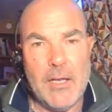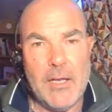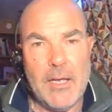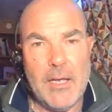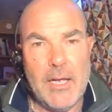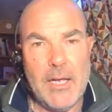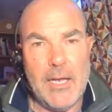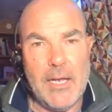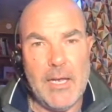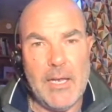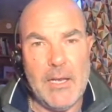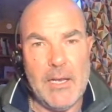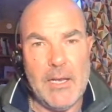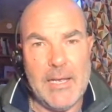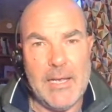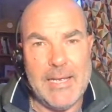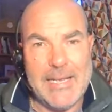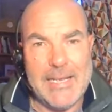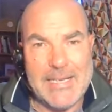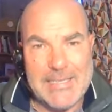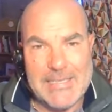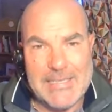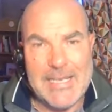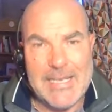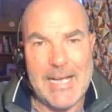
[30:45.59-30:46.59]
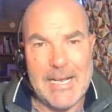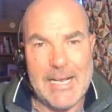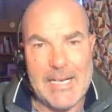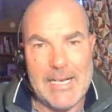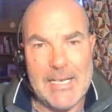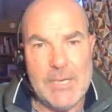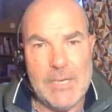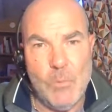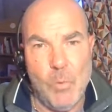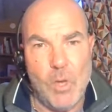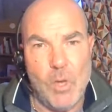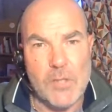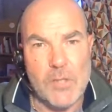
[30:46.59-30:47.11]
in exactly
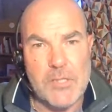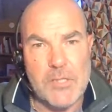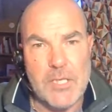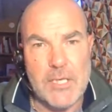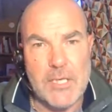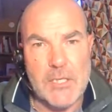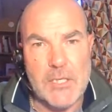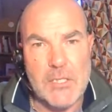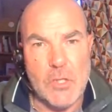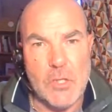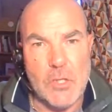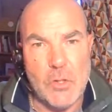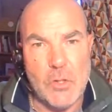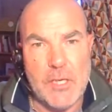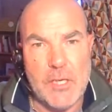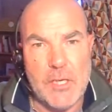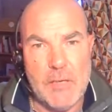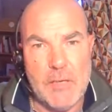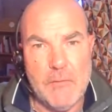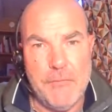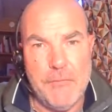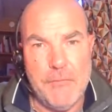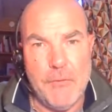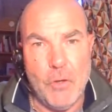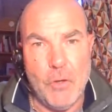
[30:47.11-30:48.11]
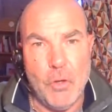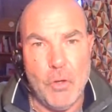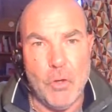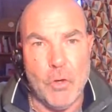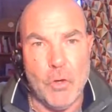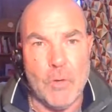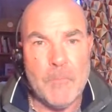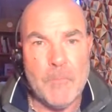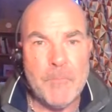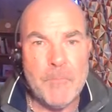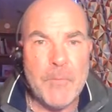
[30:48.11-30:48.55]
what he is looking for.